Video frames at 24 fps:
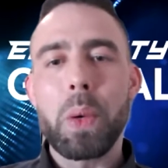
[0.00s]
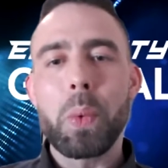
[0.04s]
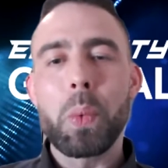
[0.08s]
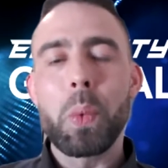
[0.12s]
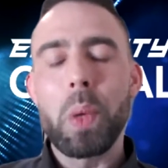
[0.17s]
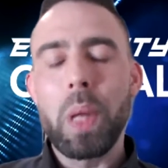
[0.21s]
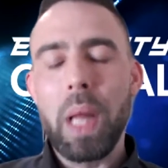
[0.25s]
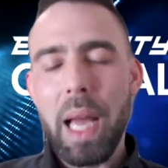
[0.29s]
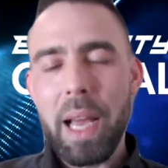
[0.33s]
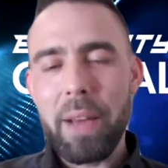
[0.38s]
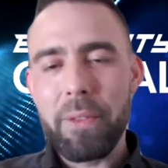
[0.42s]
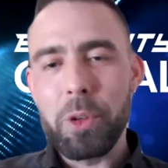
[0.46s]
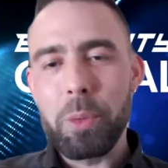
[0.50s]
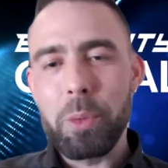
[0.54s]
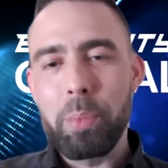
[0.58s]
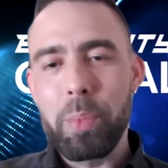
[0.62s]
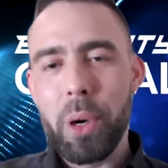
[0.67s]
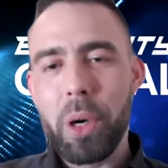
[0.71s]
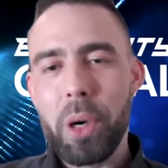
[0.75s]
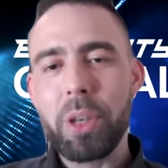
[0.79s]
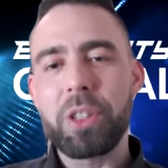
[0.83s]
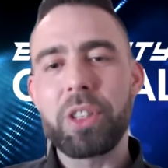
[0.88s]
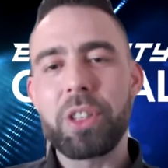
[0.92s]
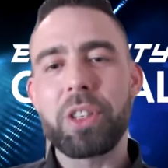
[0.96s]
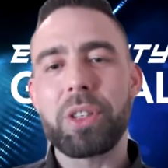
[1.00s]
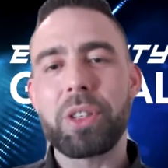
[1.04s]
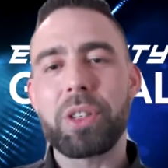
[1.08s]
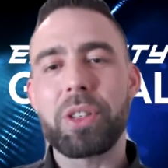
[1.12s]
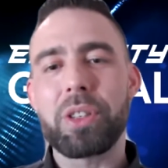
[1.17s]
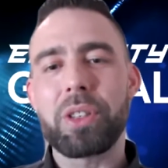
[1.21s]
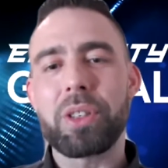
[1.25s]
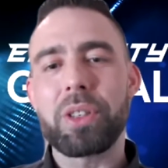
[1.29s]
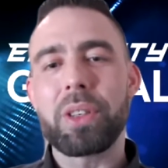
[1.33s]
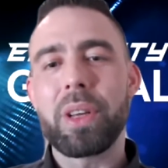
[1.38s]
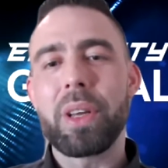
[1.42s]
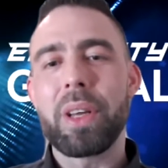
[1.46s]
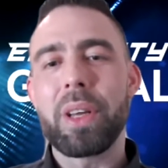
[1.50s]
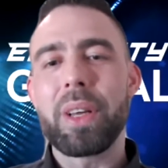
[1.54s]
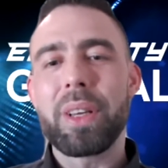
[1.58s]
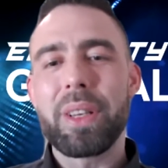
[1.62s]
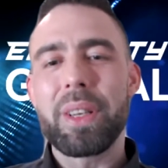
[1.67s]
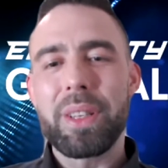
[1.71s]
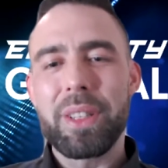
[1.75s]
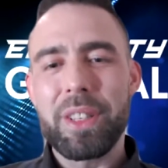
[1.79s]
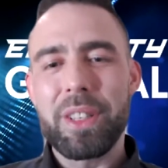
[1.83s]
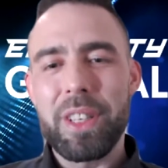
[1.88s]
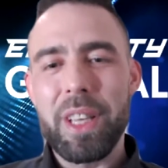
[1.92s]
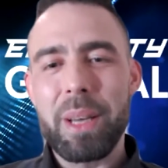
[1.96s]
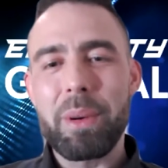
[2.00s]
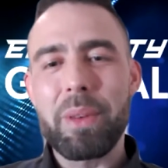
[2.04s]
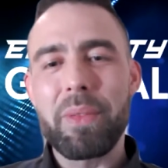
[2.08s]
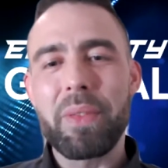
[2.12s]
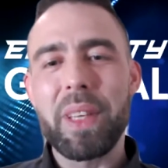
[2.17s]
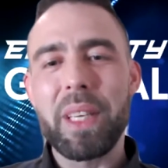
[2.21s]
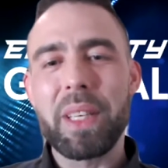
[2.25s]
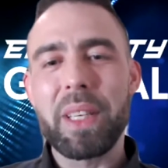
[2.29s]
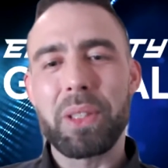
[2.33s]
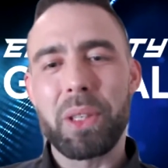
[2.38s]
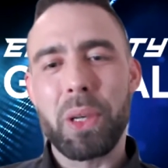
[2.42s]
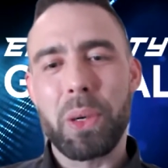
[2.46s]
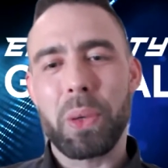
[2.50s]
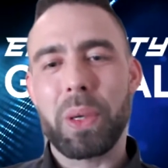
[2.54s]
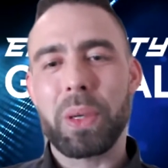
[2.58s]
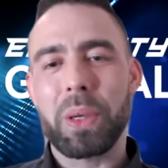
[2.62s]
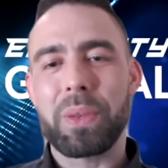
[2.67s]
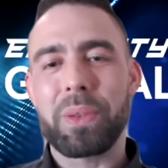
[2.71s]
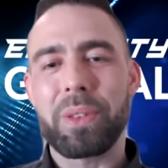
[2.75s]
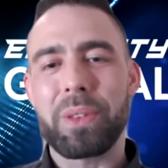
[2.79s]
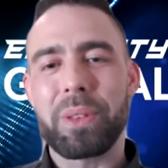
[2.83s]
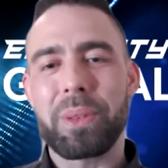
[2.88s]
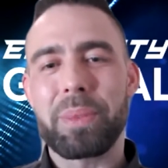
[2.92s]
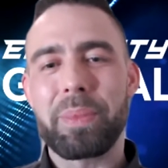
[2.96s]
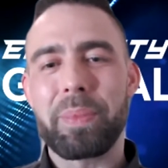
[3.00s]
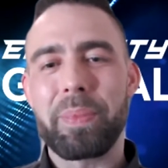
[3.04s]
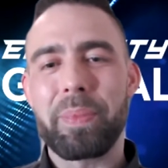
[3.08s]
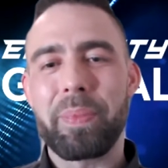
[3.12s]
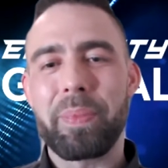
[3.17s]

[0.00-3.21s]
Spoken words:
will have to purchase some of these tokens.